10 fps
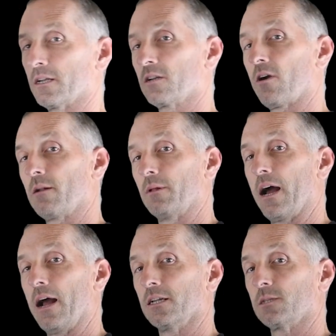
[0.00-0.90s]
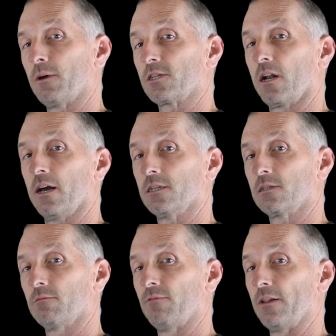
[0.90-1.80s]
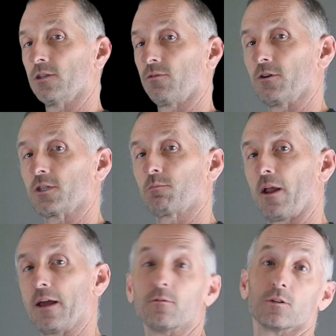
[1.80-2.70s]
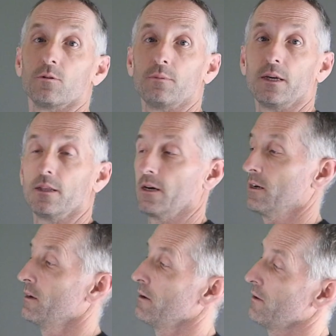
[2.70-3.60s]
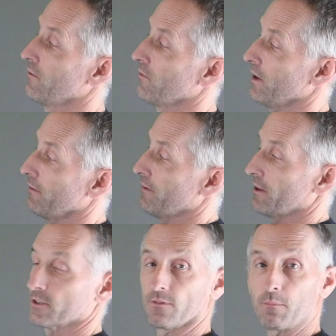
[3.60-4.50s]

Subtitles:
incredibly highly specialized feathers display, which would be the feathers of the